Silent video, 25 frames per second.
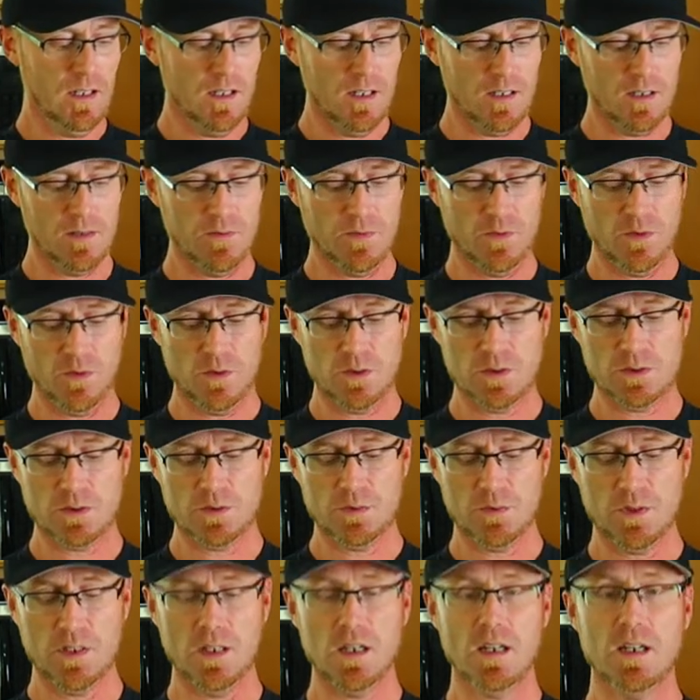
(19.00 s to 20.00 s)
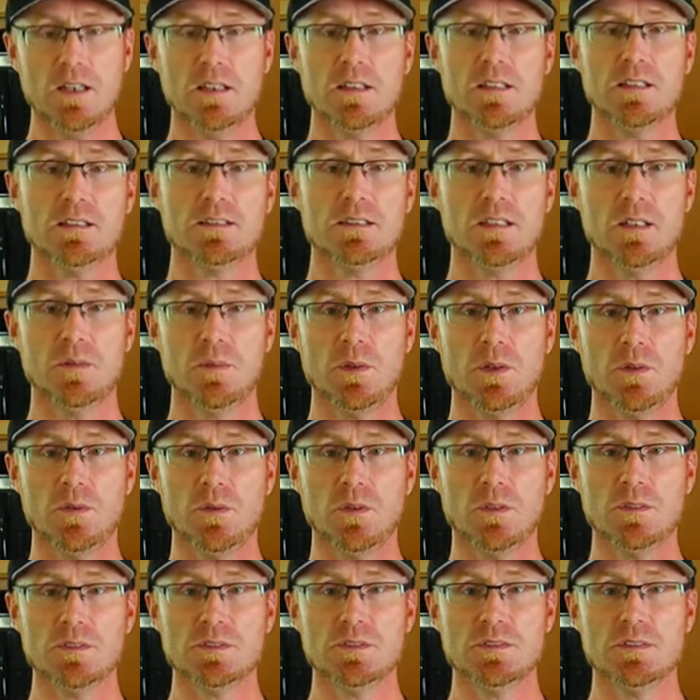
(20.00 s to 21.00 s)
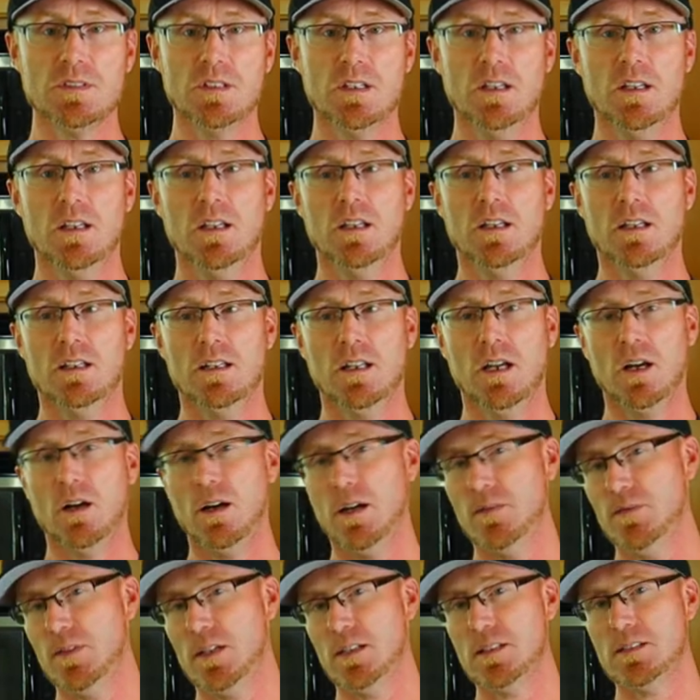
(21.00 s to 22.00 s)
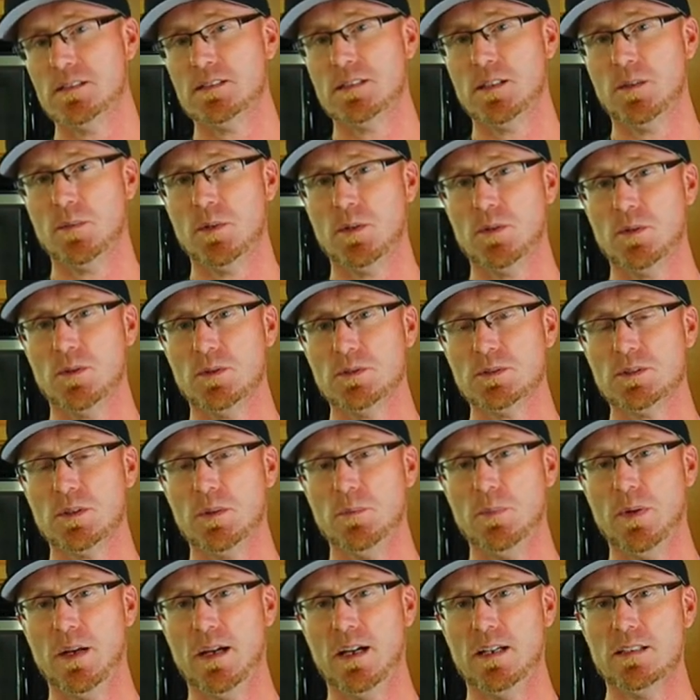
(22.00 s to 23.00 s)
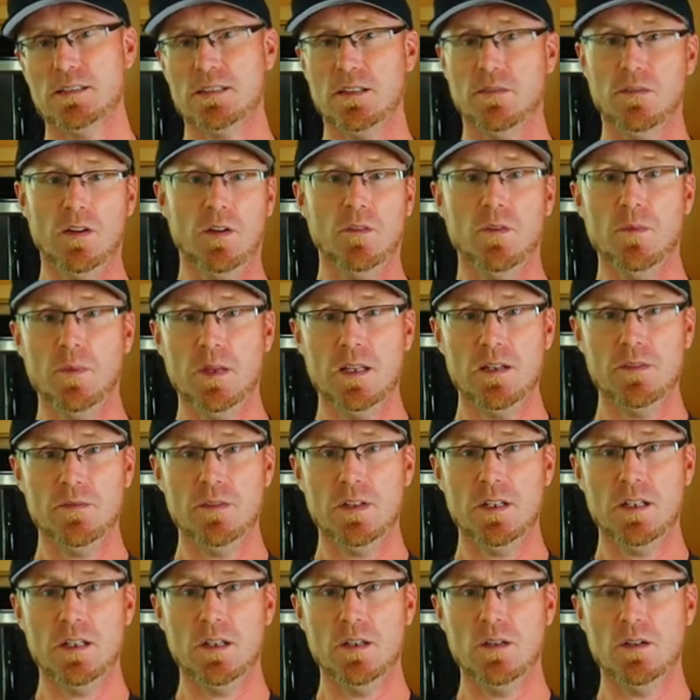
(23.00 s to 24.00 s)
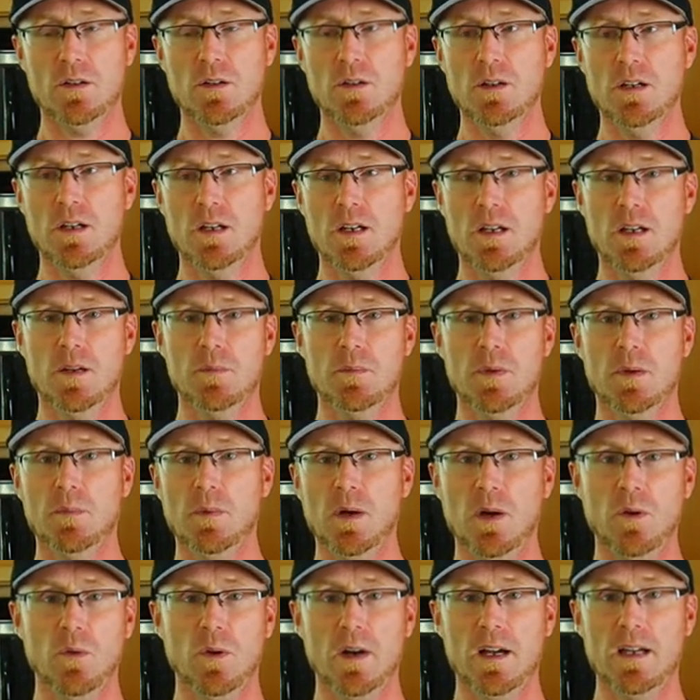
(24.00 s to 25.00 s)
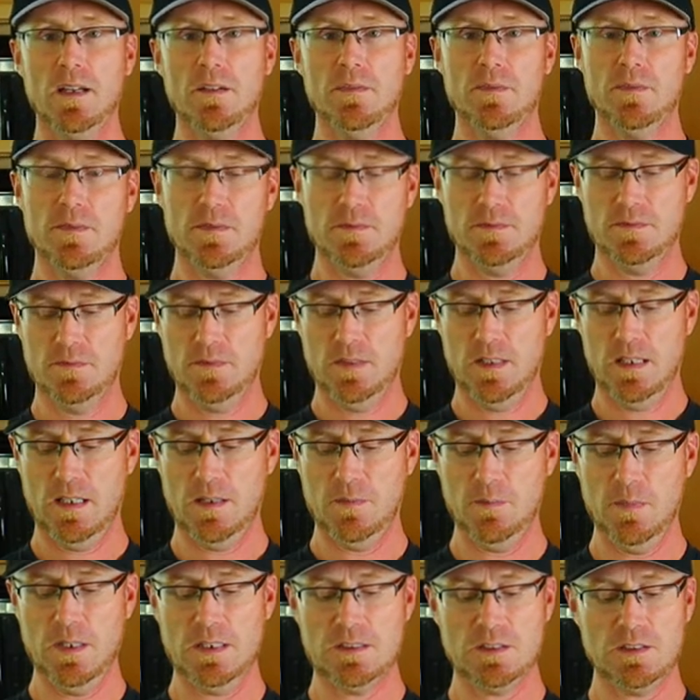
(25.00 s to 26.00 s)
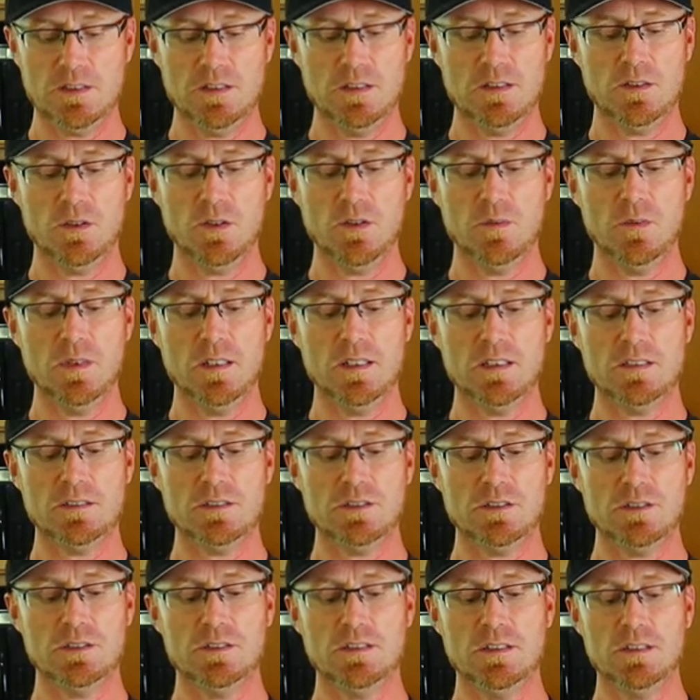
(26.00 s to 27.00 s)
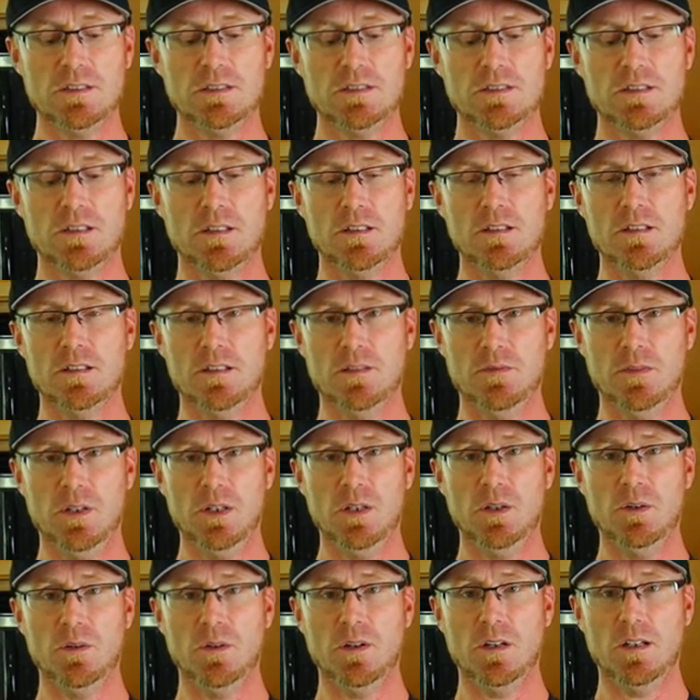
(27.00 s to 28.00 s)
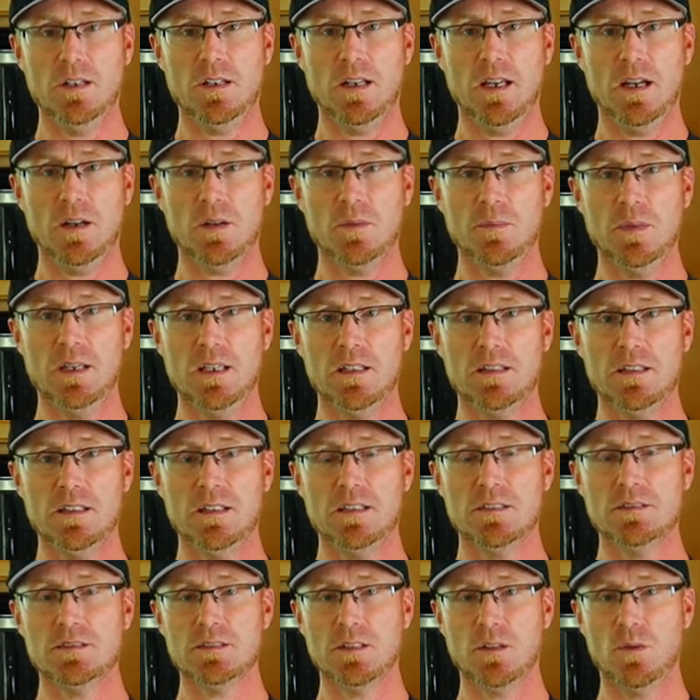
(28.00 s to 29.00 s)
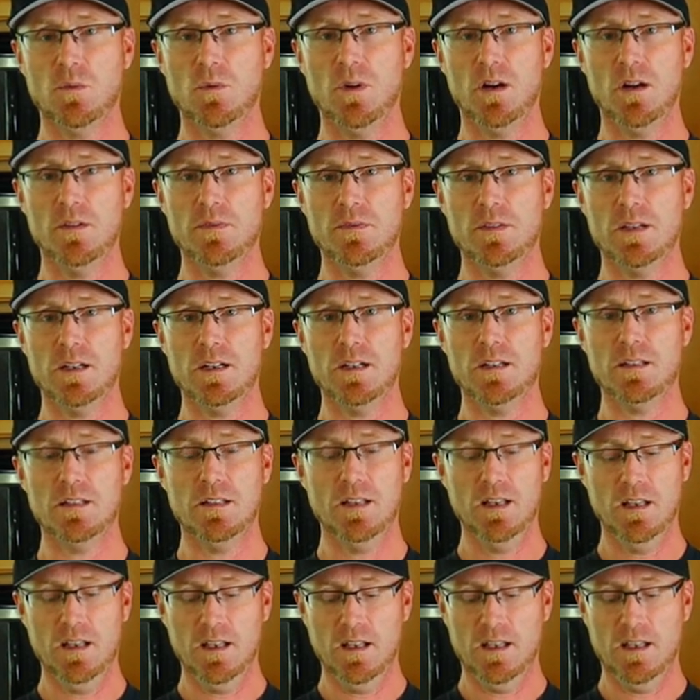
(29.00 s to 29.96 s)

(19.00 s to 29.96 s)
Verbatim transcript: And of course, we got the cinnamon rolls. Now, I've done the cinnamon rolls in the past. I've never made a video, but my wife had mentioned it to me that she's seen some, a video on how to make these in a waffle iron.